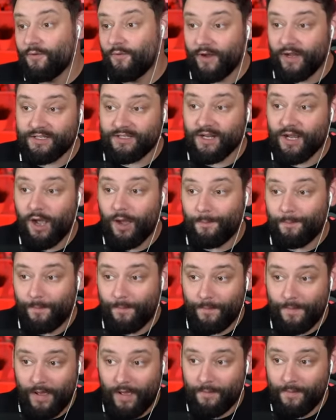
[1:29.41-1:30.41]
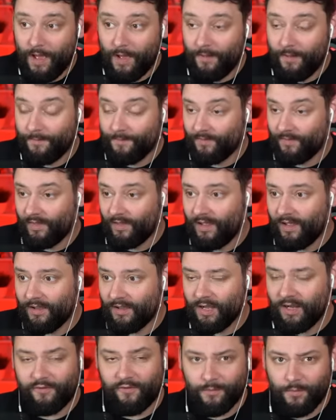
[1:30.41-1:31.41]
The reason I got a, um, um, a
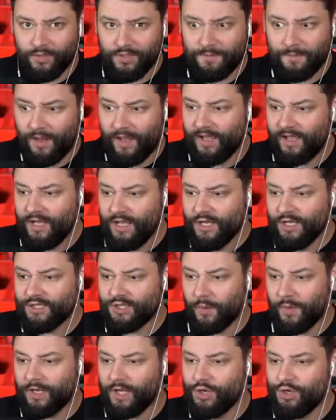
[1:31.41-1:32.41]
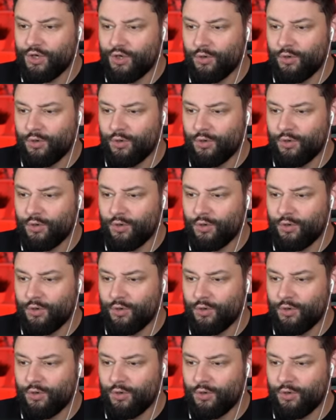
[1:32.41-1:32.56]
kind of a multiplier, so I can